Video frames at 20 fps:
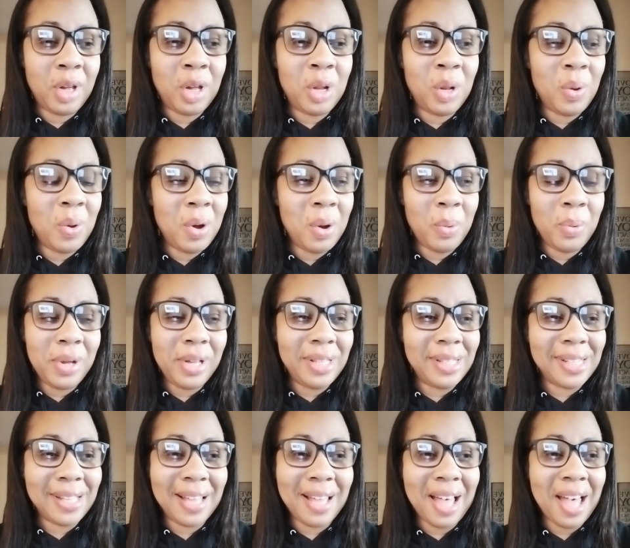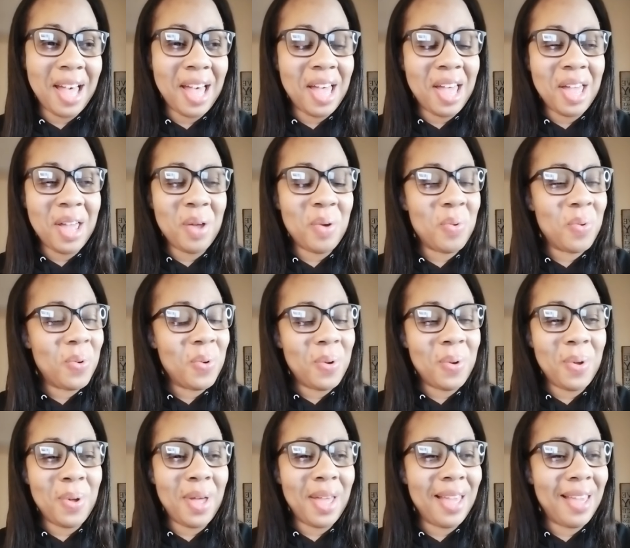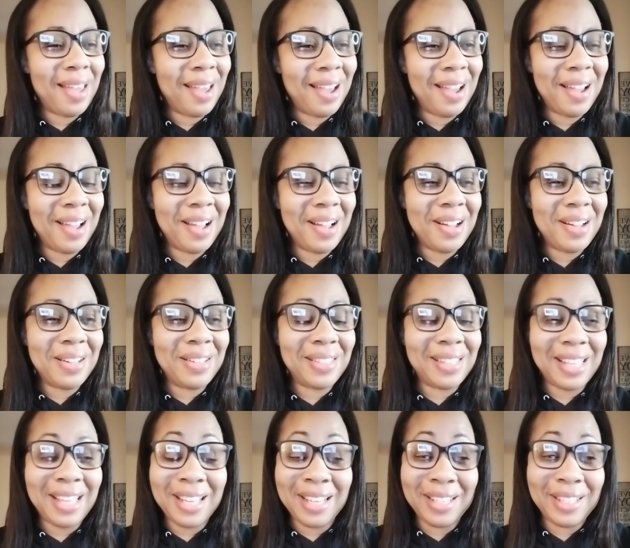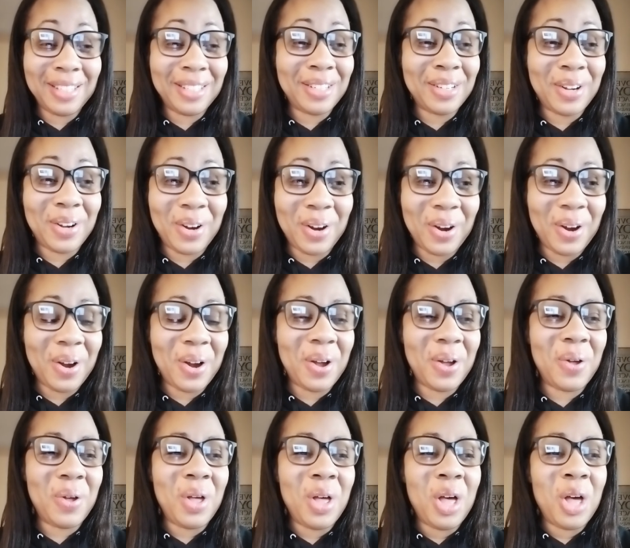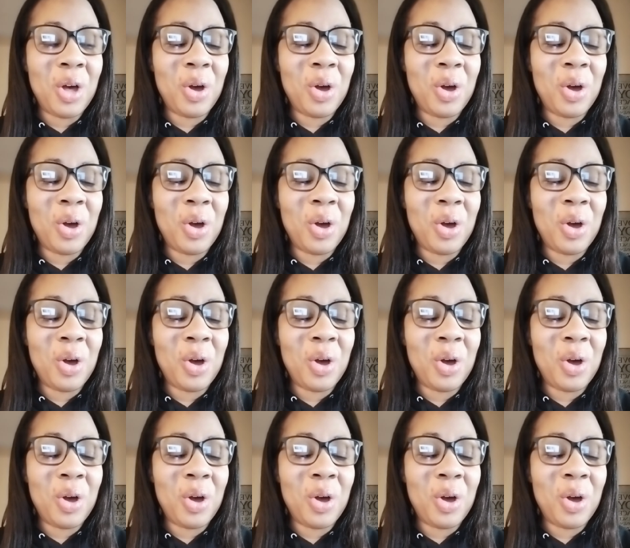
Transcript: Glory to God. Boy, yes, it's your girl,